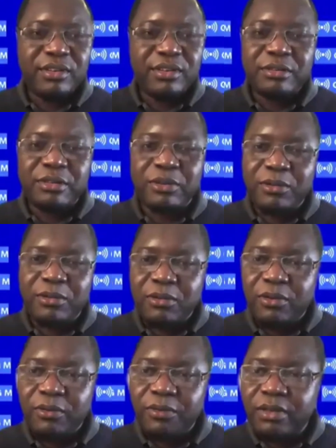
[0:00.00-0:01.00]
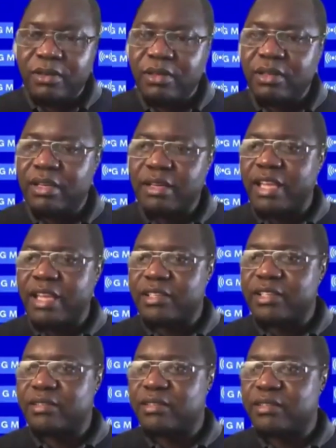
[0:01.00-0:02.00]
the
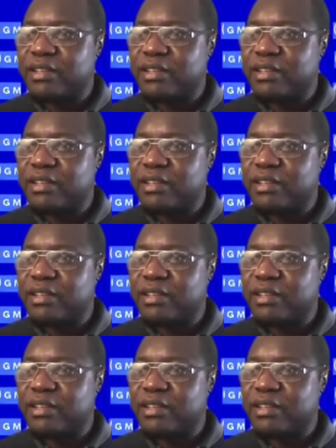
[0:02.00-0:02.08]
COVID-19